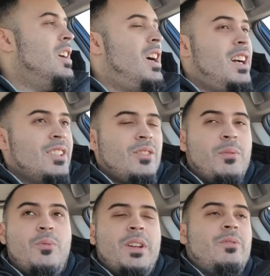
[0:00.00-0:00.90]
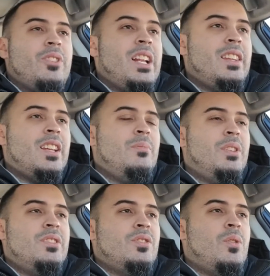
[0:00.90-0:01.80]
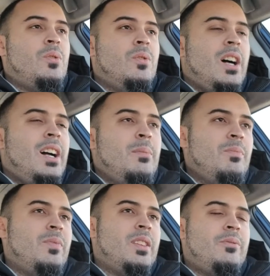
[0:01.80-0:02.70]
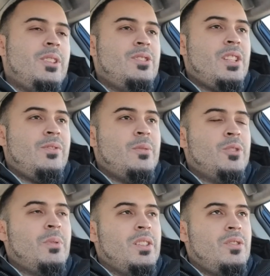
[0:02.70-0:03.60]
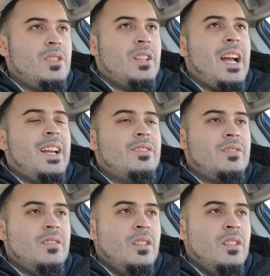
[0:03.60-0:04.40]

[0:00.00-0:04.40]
So I'm hoping I don't forget anything. But so for the gist, for the most part, you guys